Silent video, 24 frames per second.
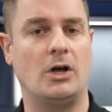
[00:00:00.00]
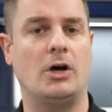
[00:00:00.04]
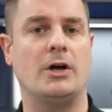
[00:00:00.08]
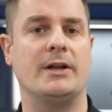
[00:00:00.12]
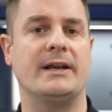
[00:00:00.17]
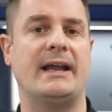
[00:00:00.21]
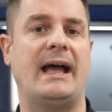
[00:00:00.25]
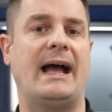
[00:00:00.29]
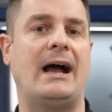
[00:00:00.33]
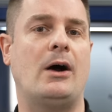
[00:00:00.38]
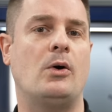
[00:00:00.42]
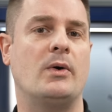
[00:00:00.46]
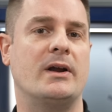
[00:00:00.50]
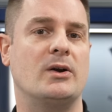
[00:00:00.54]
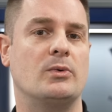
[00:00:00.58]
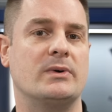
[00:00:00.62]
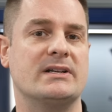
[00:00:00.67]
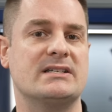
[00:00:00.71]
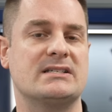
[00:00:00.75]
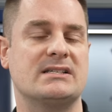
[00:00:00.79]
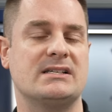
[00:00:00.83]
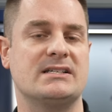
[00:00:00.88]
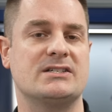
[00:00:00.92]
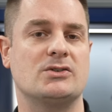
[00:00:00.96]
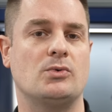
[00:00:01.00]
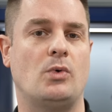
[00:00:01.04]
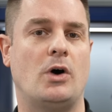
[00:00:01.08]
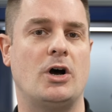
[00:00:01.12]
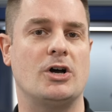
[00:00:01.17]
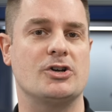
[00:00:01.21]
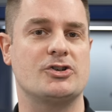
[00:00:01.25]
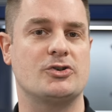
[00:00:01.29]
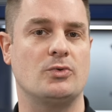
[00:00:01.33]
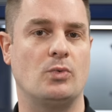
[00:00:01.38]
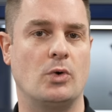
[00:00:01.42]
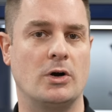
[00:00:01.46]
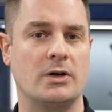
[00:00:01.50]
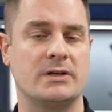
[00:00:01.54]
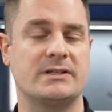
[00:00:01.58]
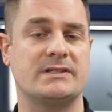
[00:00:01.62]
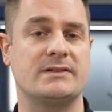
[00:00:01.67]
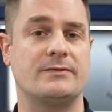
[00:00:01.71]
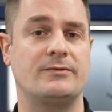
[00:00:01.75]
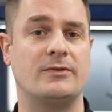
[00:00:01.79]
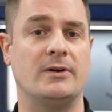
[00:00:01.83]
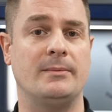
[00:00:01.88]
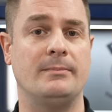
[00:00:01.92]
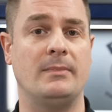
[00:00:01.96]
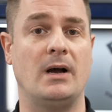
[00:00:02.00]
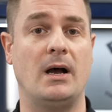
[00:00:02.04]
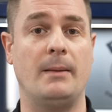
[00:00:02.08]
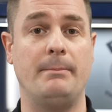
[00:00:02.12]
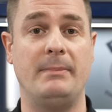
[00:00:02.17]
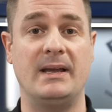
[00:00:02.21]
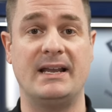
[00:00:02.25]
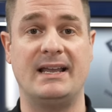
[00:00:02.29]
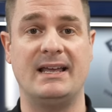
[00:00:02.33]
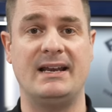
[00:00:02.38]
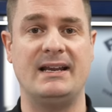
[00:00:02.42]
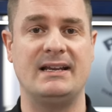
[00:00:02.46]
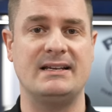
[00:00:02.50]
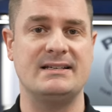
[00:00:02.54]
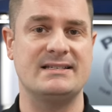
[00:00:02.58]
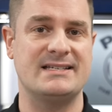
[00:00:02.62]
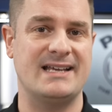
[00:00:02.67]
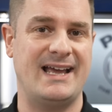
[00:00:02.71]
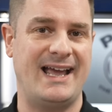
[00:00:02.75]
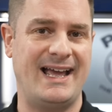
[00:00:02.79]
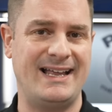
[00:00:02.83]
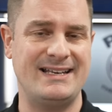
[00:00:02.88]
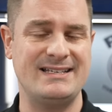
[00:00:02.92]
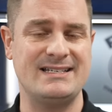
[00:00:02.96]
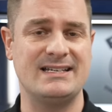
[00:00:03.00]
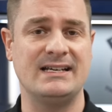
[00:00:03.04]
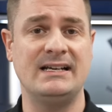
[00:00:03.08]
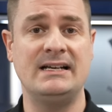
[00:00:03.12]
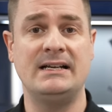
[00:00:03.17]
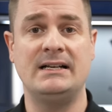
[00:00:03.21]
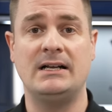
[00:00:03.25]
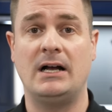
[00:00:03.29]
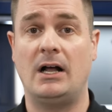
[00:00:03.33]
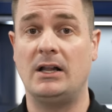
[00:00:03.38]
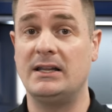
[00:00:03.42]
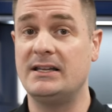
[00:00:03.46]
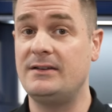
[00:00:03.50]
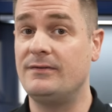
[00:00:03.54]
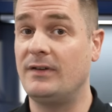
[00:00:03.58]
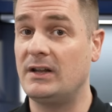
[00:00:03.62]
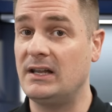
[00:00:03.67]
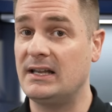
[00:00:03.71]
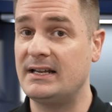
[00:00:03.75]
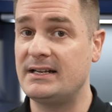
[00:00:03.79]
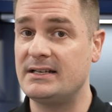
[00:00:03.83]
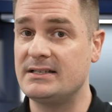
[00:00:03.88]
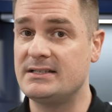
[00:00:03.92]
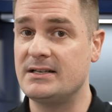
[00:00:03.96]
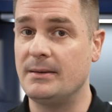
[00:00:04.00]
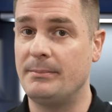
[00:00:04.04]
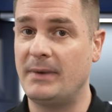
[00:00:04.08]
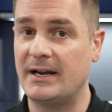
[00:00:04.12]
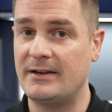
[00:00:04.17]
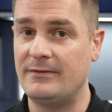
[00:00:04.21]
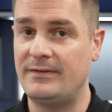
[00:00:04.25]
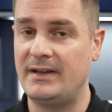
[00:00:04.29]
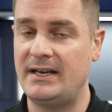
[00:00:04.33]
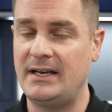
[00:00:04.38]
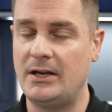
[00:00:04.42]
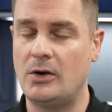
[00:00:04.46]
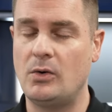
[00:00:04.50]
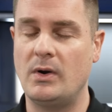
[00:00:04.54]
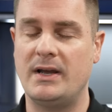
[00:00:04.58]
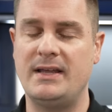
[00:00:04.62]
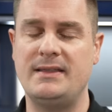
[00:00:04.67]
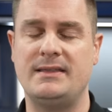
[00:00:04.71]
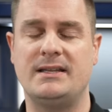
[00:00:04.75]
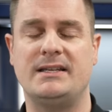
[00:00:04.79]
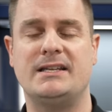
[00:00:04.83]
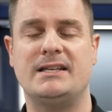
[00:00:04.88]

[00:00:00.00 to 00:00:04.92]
on how a rinseless wash works from beginning to end, I'll leave a link to my video in the